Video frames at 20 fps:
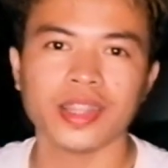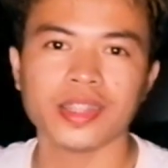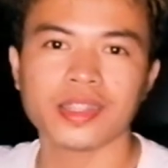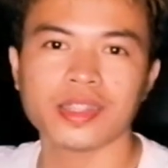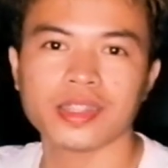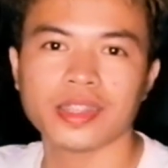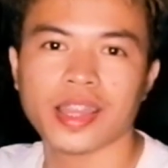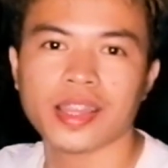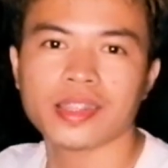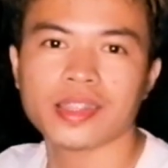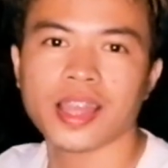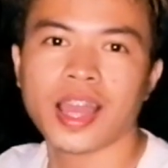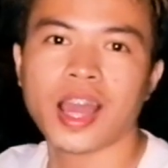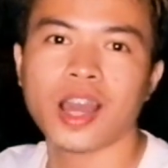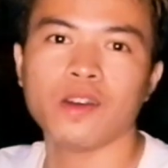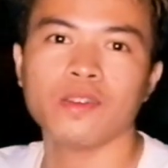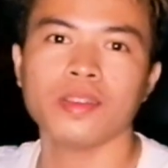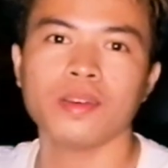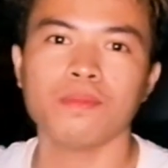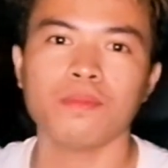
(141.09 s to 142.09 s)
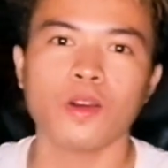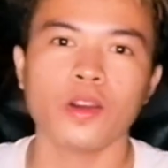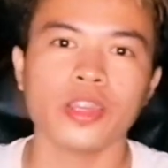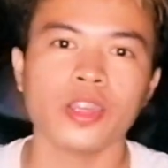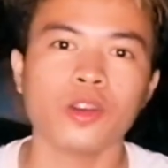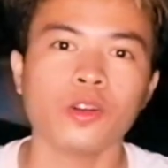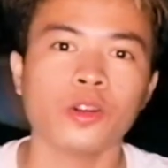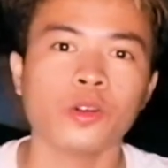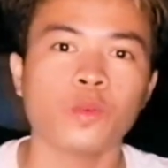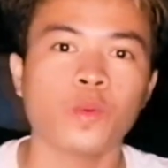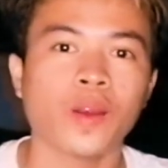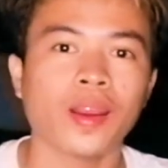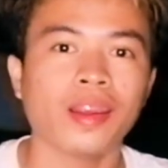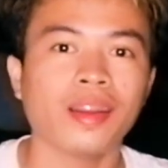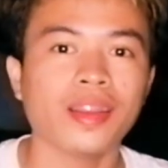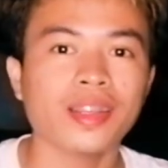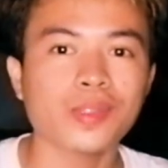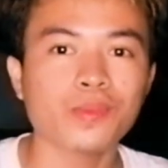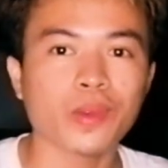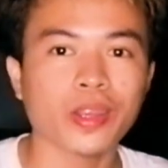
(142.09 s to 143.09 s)
let's test how the Boya or
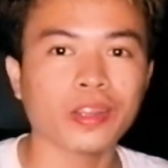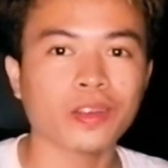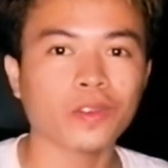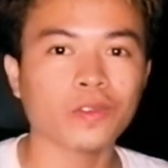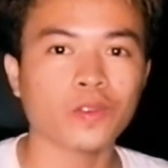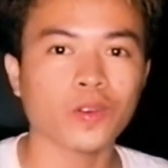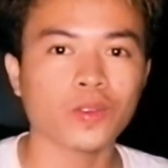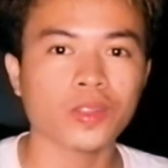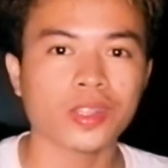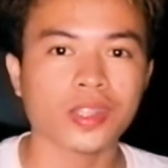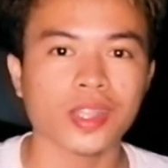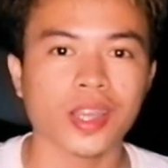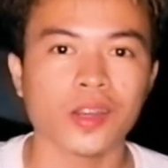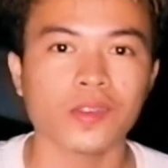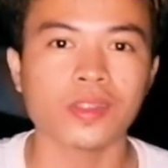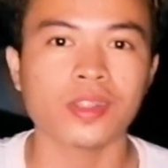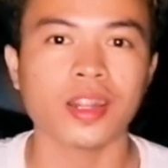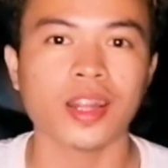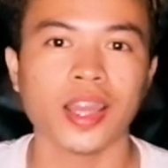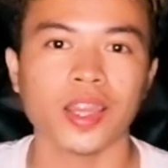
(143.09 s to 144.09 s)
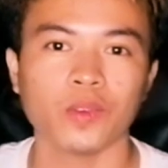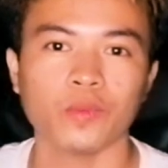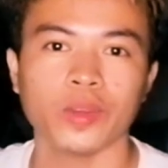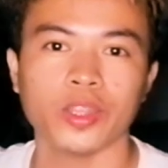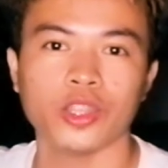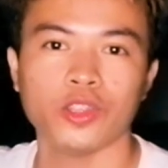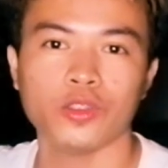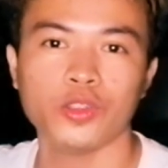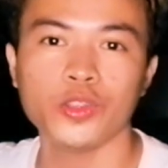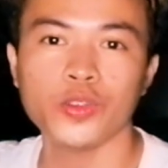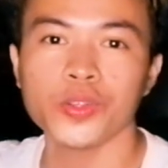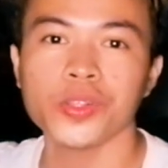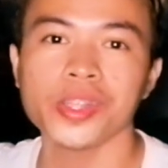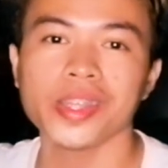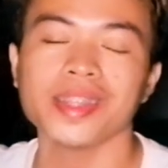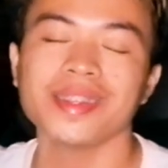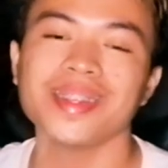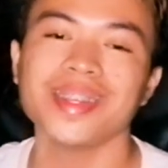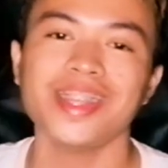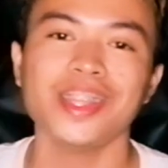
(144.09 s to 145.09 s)
wireless microphone sounds like when you use
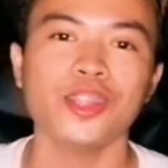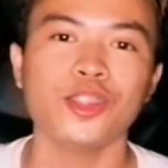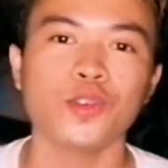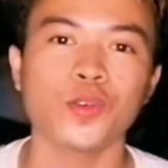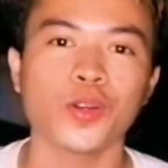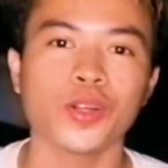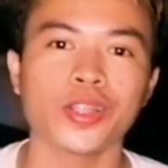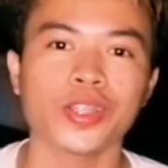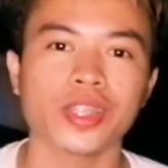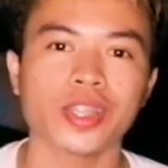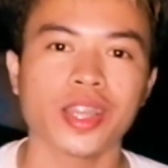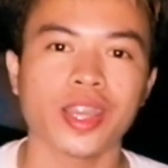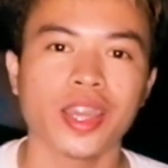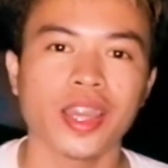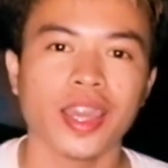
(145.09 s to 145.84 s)
it indoors,